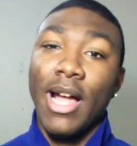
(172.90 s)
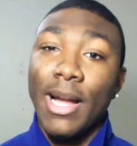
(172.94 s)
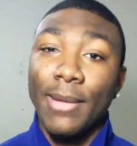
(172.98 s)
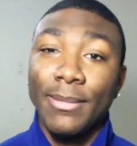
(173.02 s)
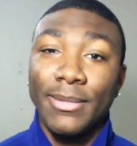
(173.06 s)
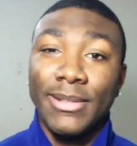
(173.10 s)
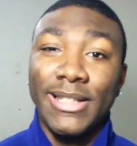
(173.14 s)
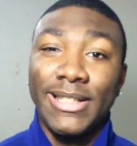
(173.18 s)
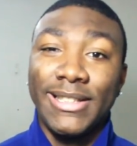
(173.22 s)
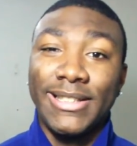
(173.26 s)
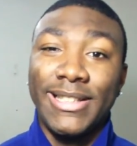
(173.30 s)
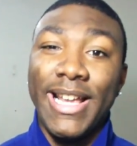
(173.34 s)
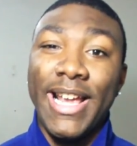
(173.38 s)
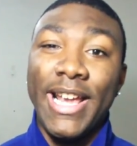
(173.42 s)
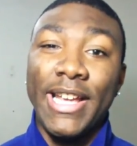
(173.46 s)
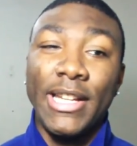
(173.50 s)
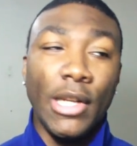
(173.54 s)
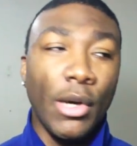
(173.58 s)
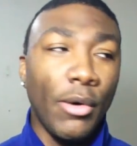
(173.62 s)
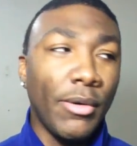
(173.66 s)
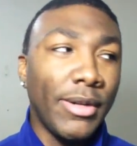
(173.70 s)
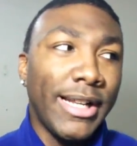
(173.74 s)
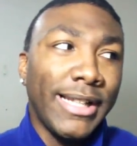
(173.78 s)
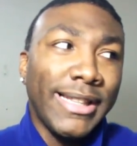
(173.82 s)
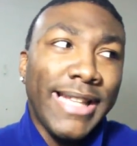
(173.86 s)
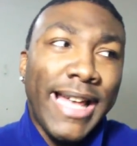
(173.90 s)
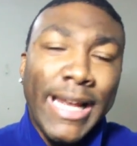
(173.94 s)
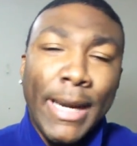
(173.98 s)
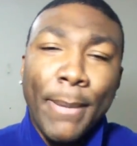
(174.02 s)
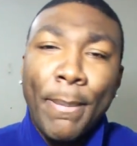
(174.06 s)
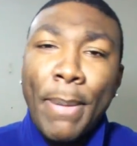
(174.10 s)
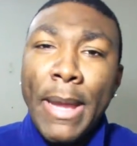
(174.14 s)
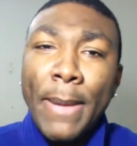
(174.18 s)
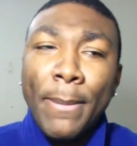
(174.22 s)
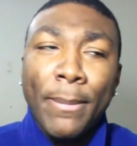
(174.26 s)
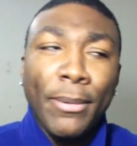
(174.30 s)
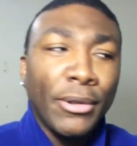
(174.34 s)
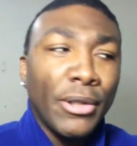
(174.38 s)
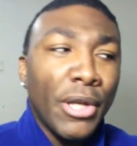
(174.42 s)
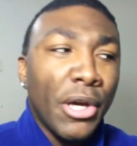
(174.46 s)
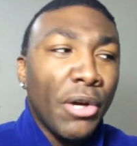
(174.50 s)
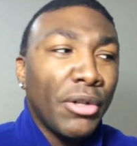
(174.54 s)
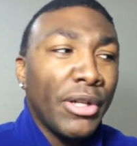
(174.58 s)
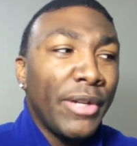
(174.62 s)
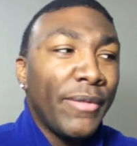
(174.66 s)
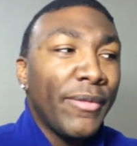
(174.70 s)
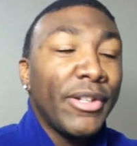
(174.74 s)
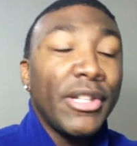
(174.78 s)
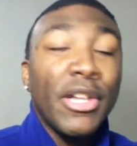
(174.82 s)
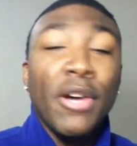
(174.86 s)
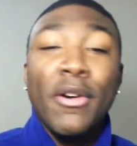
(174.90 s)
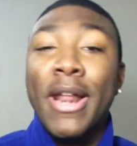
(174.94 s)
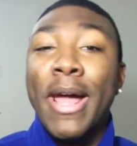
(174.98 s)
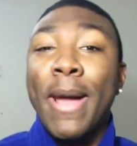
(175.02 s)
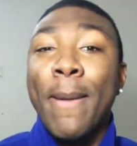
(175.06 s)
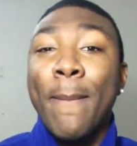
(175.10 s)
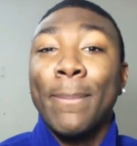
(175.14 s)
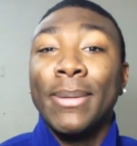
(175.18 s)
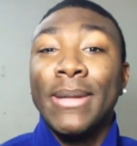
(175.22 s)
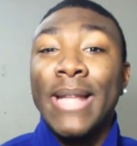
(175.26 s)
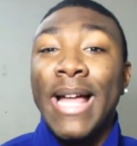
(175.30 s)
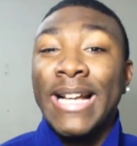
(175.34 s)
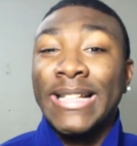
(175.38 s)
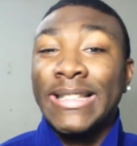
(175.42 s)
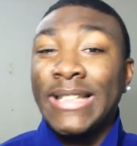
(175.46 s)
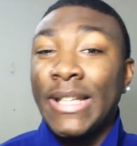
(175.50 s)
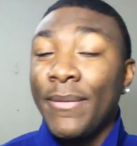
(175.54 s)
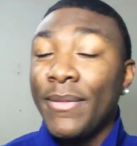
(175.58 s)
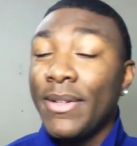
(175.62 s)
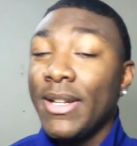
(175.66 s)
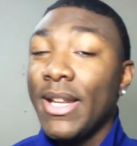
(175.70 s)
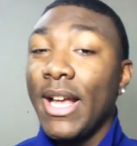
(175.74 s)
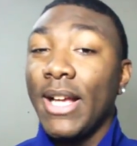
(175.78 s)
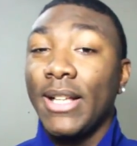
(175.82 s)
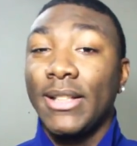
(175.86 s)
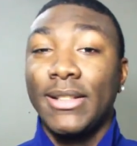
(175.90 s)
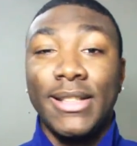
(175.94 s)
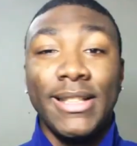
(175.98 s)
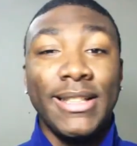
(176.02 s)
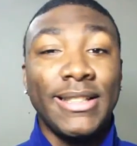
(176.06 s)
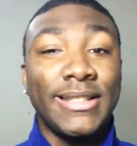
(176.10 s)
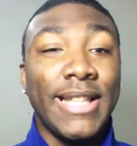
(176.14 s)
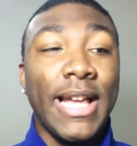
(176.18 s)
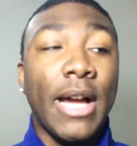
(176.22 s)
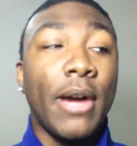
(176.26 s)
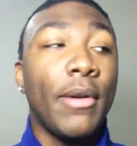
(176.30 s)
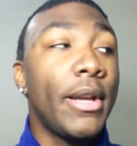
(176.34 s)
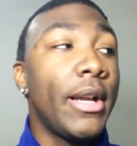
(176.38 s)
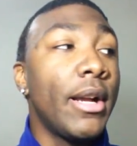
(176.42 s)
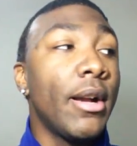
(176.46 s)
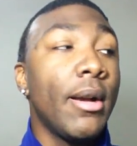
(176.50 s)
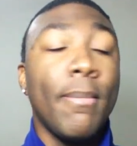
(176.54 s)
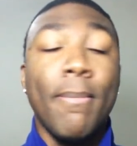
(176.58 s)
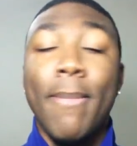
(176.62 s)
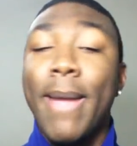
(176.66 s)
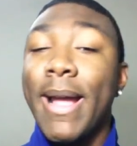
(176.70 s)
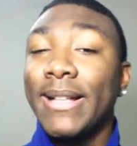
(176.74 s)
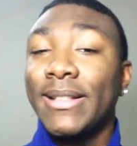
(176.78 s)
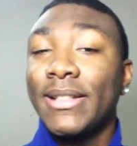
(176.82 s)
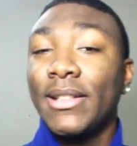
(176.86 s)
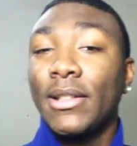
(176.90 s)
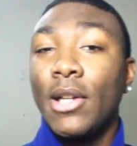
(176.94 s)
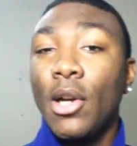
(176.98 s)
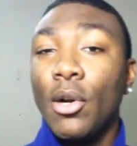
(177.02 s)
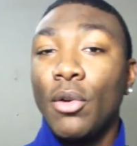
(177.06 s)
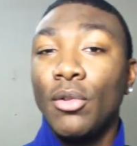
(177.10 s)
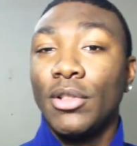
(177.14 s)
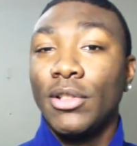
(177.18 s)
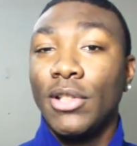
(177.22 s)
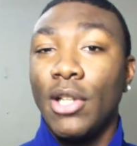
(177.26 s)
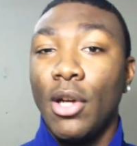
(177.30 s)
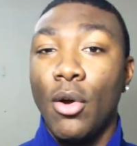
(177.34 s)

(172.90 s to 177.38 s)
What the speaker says: I'm just saying though, and a lot of people don't even know that Blacks even exist out here in Mexico.